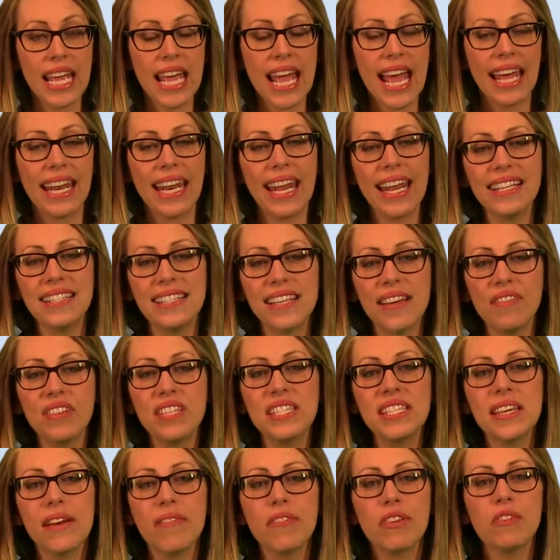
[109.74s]
at
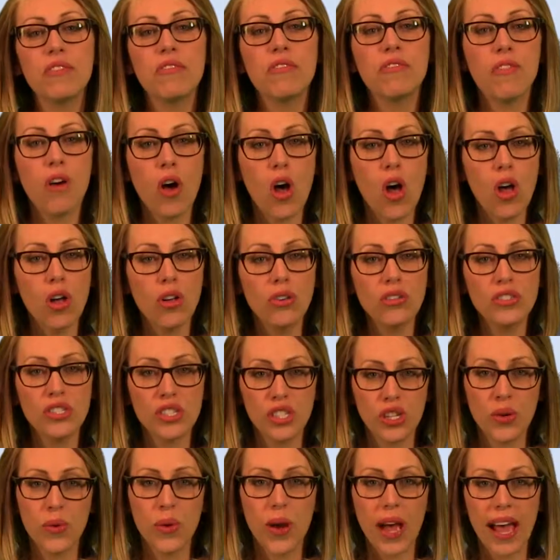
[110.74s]

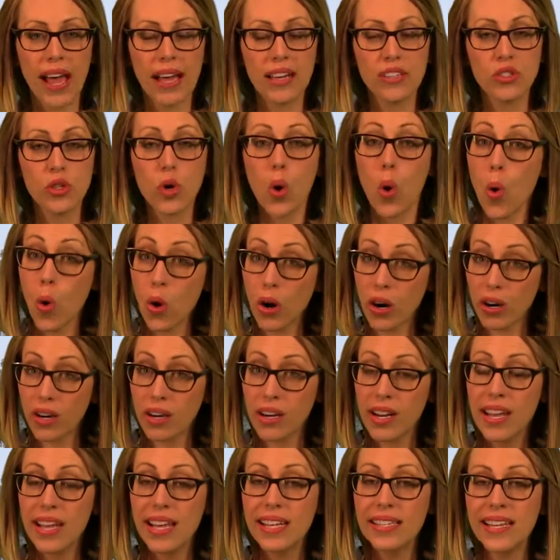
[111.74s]
877-FALLS-US, or
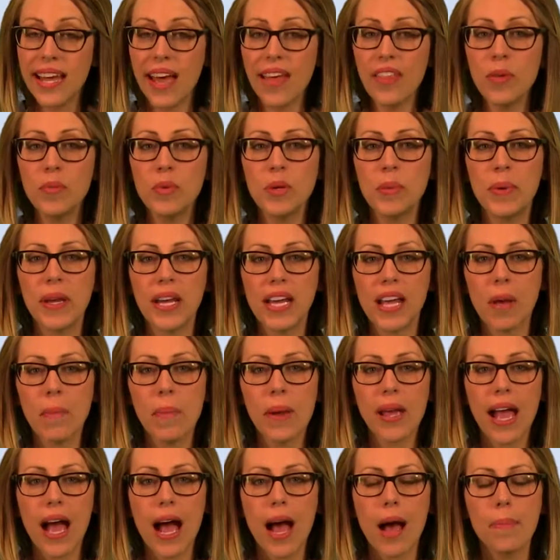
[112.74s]
tell them to pick up a
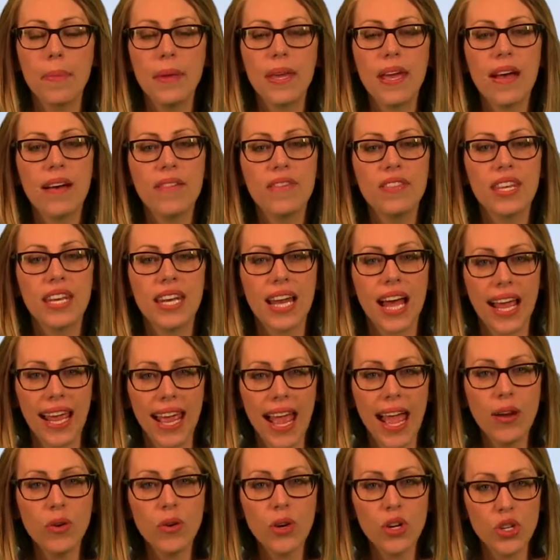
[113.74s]
copy of the
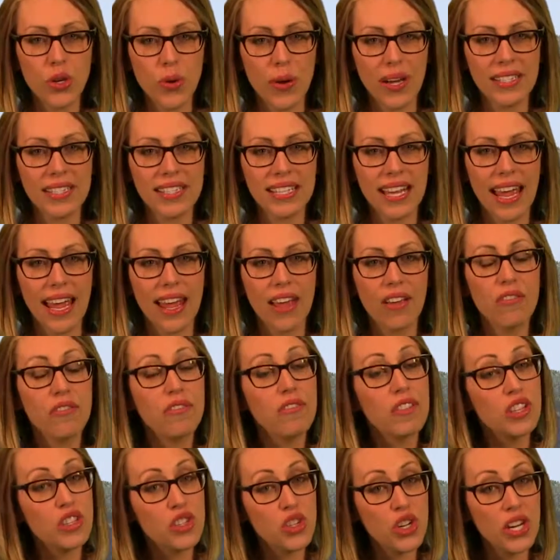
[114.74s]
Niagara USA
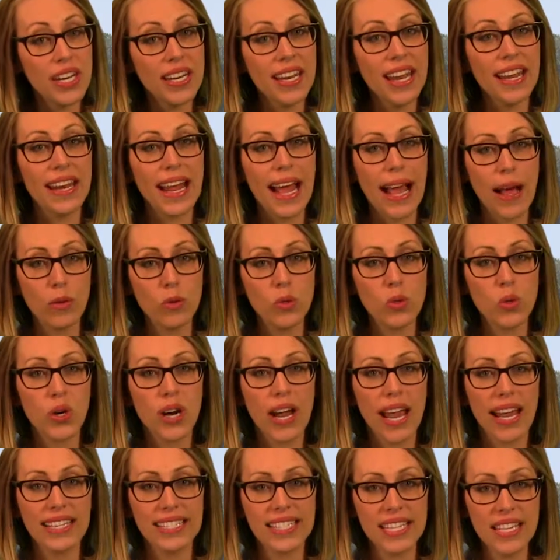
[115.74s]
Fishing and Outdoor
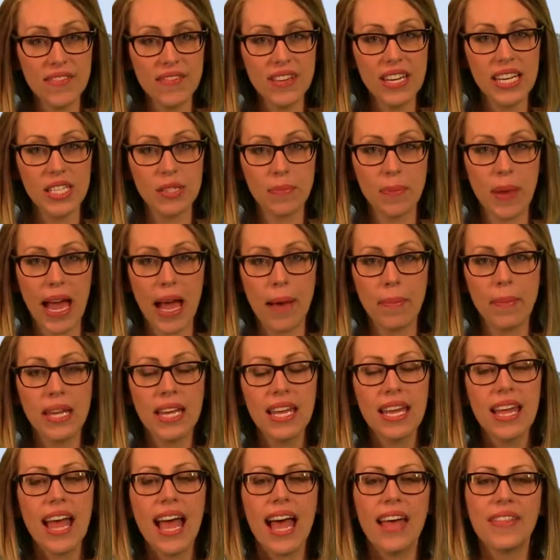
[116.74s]
Activities map
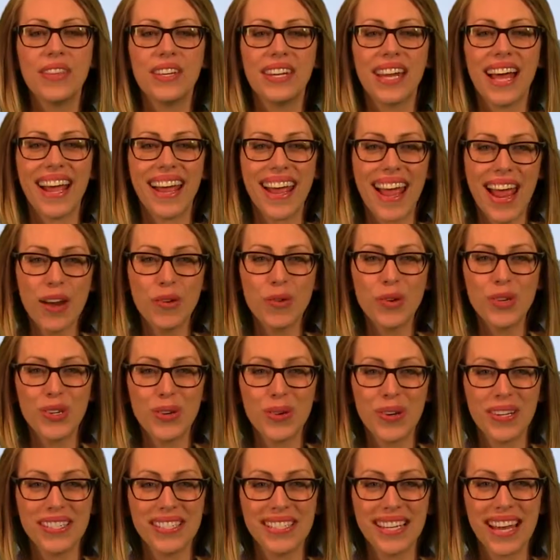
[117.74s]
at the Niagara
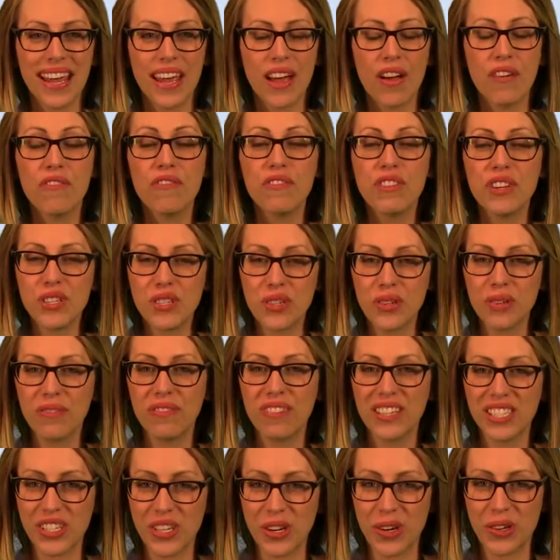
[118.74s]
USA Official
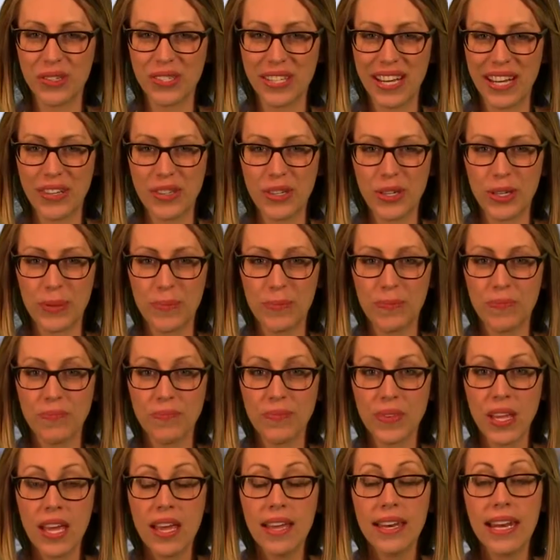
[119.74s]
Visitor Center.
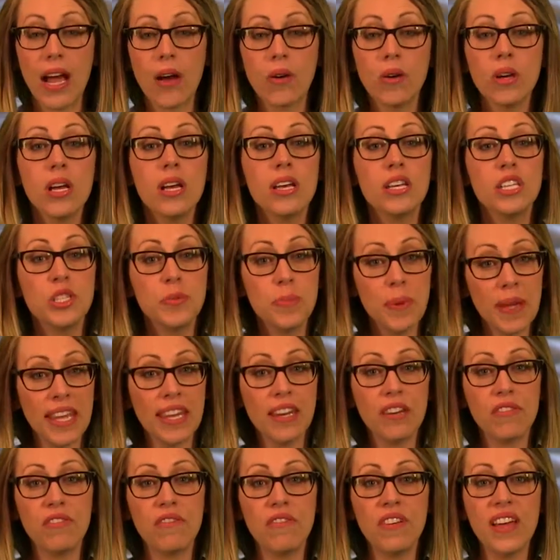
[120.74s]
Now, speaking
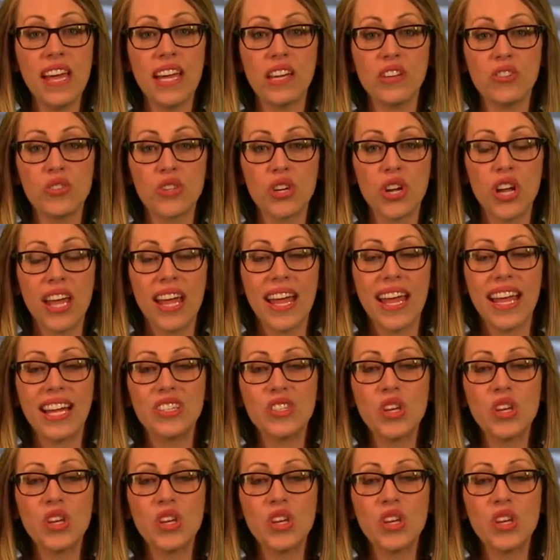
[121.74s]
of fish, it's